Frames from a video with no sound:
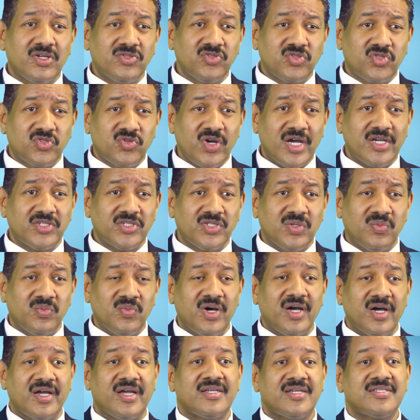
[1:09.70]
construction
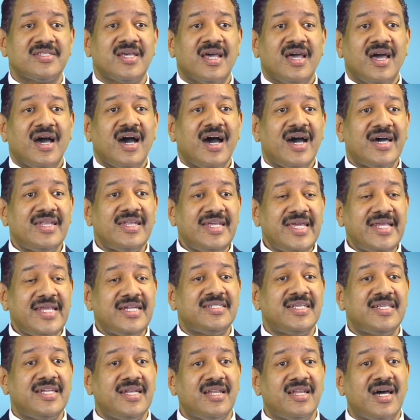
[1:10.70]
workers are
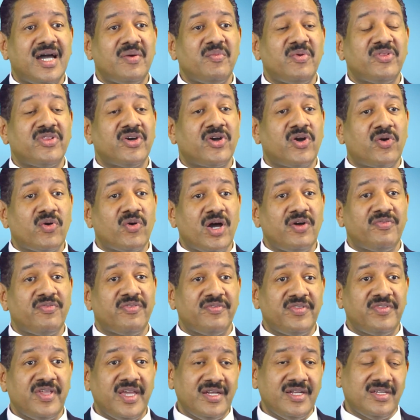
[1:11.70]
needed in line with the growth
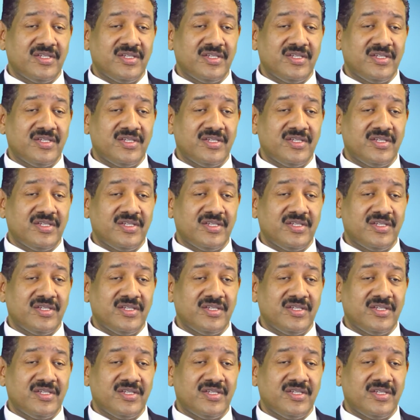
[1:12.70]
of the